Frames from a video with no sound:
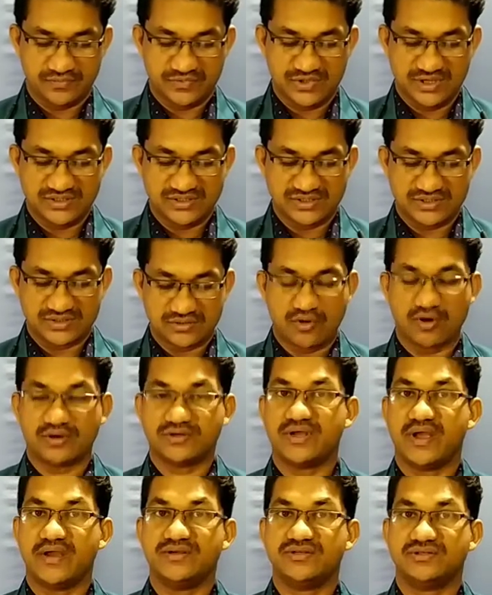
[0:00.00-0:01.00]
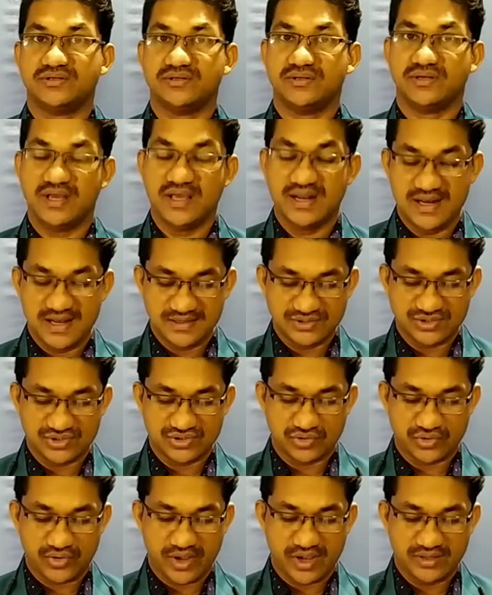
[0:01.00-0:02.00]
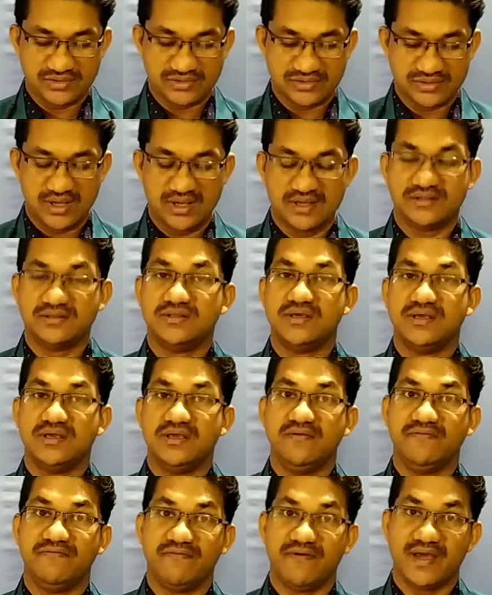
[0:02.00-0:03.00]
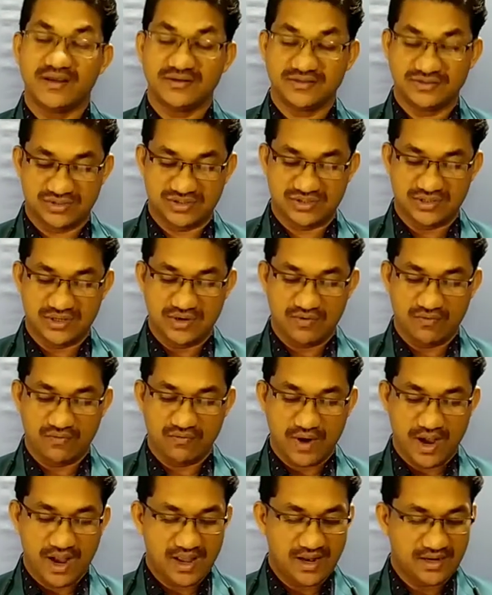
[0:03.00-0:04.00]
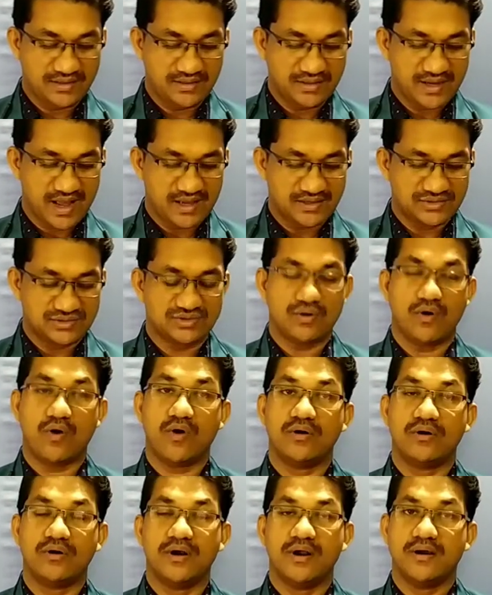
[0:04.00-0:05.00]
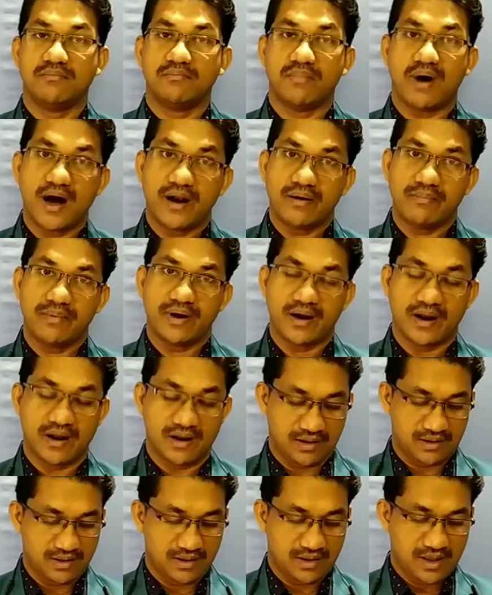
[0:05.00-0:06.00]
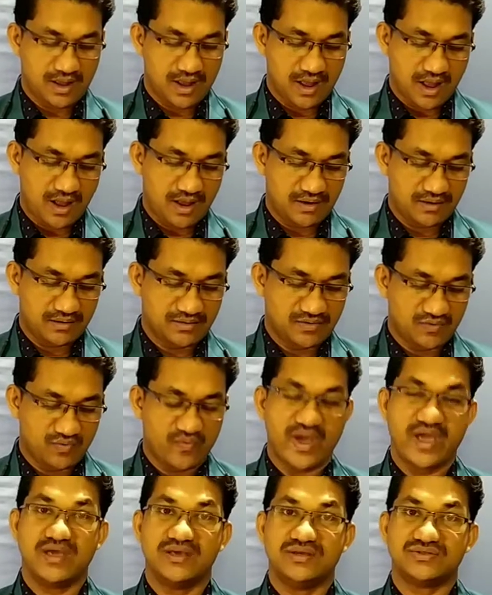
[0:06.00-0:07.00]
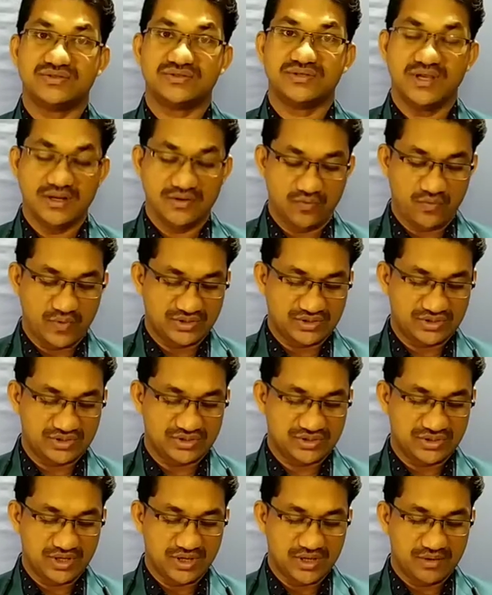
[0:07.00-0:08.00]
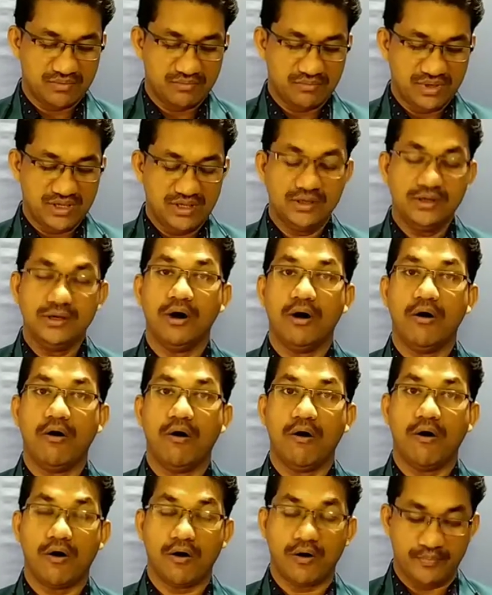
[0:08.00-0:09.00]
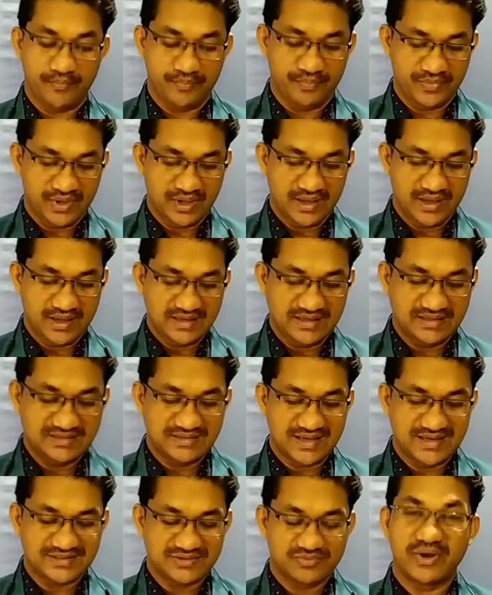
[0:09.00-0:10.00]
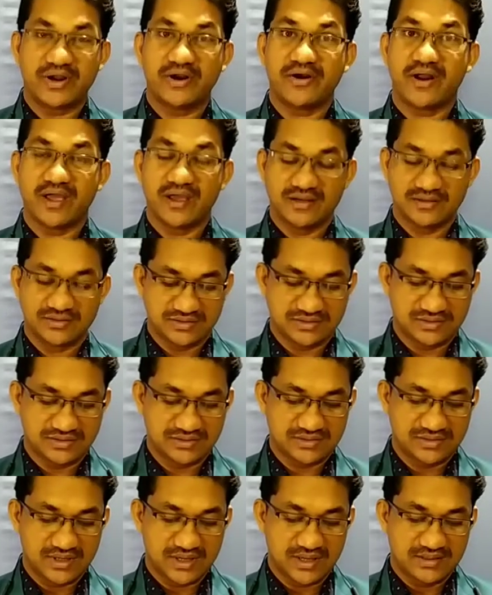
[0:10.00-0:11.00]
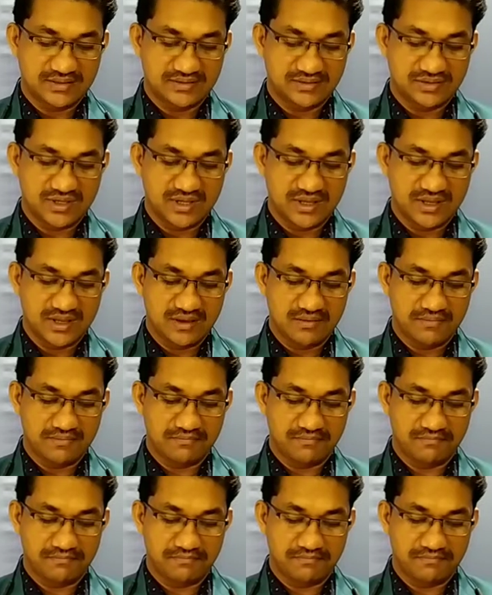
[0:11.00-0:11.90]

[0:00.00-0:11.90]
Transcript: This quotation illustrates the effect Violet has on Barbara and the ways in which being home exacerbates the